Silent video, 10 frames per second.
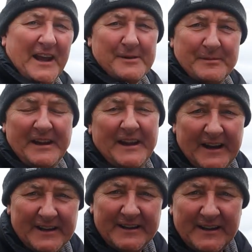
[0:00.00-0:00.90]
came
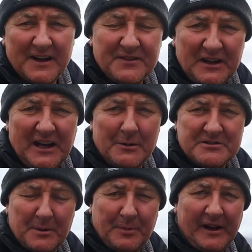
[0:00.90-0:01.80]
here, I think I
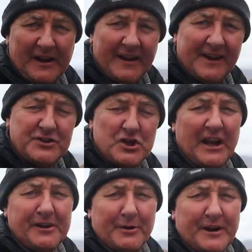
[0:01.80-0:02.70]
was up here in
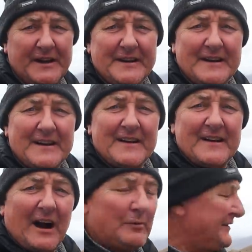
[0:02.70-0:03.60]
January
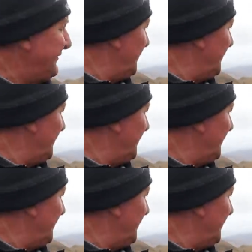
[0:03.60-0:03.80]
and we